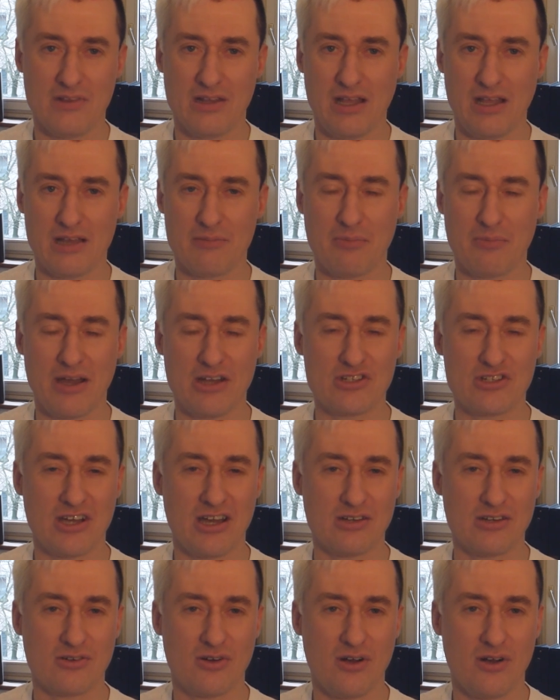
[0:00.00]
like, my
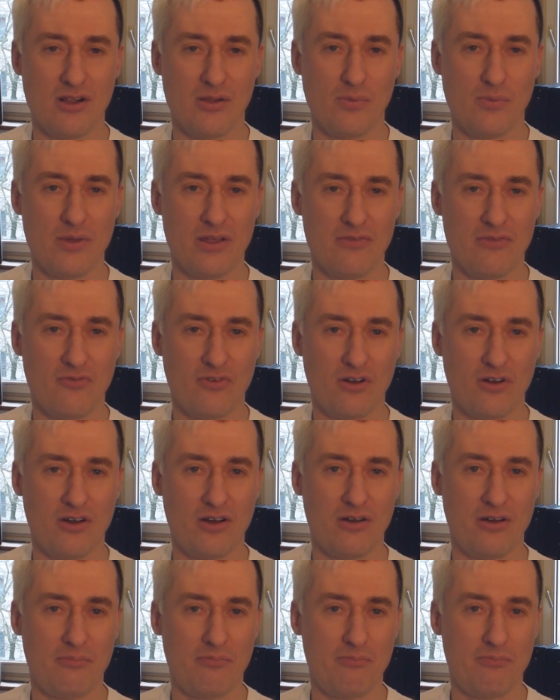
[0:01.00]
chart haul
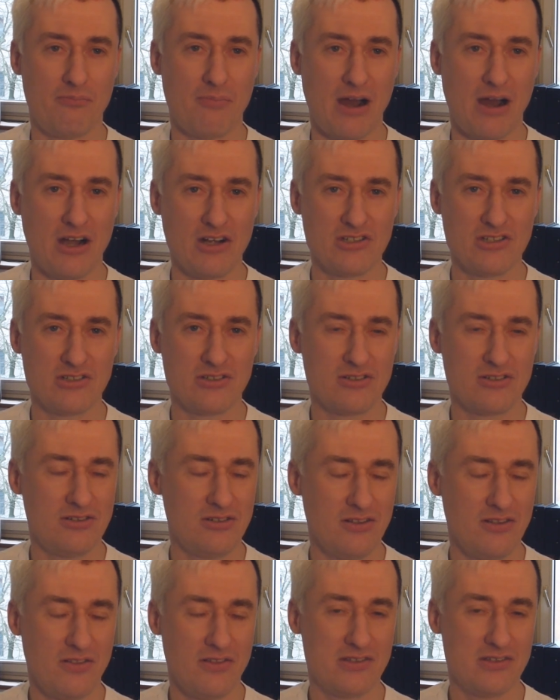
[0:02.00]
for March
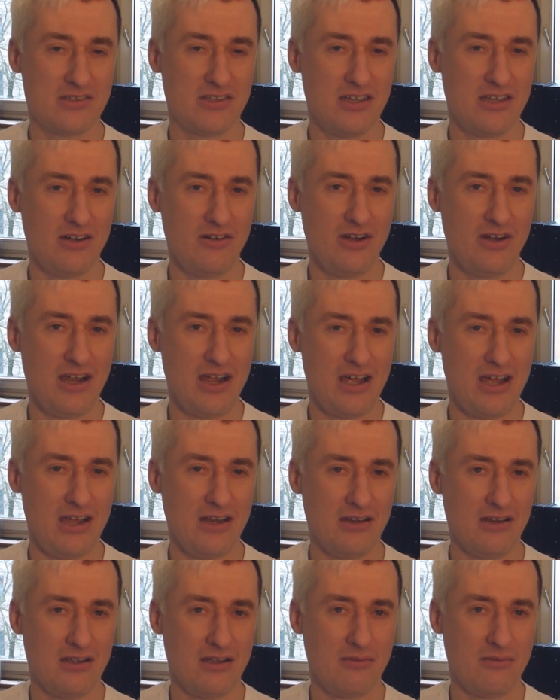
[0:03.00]
this year.
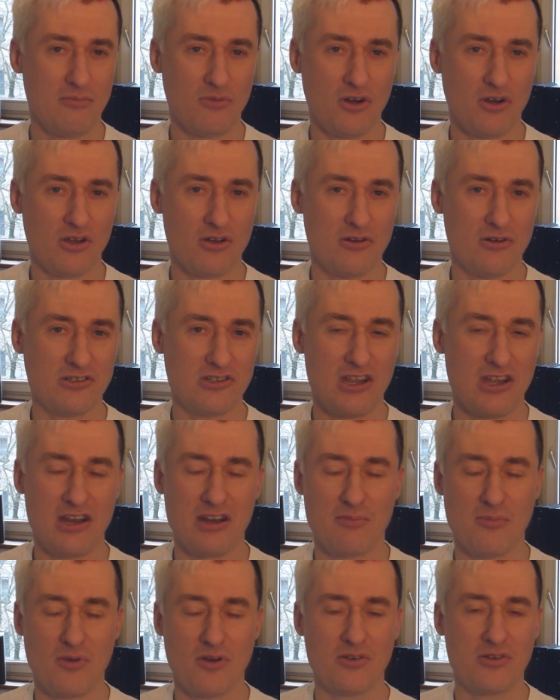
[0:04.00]
And I'm gonna go into
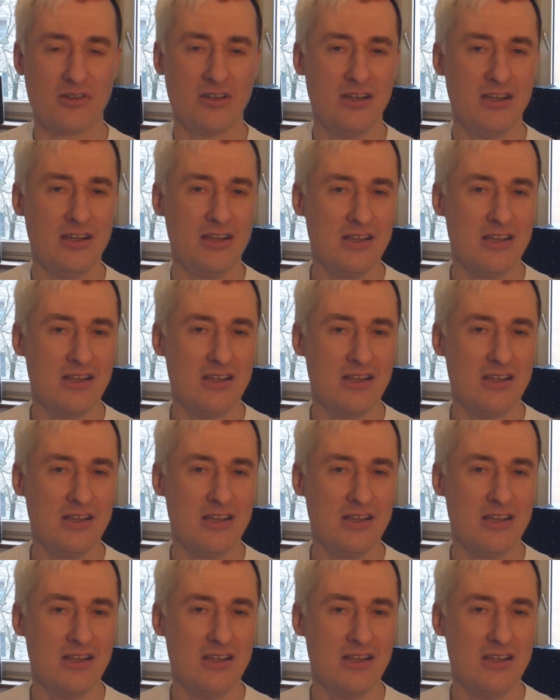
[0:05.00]
editing mode.